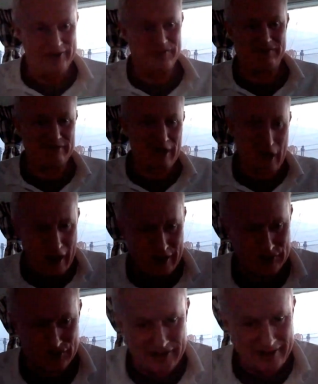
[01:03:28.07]
is the
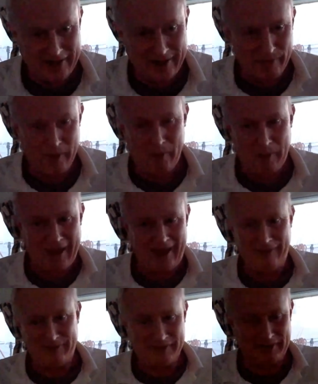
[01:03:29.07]
last year where we
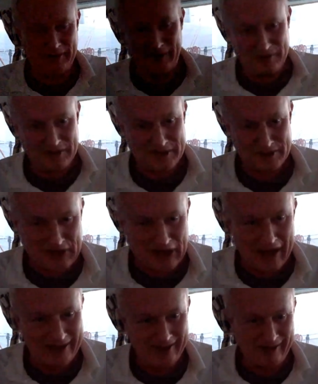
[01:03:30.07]
have to you know the
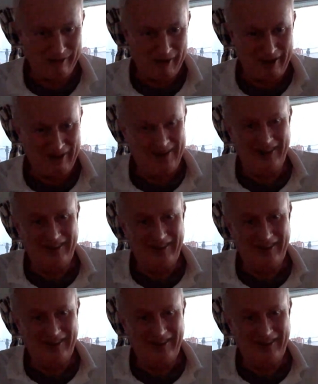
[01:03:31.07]
decider where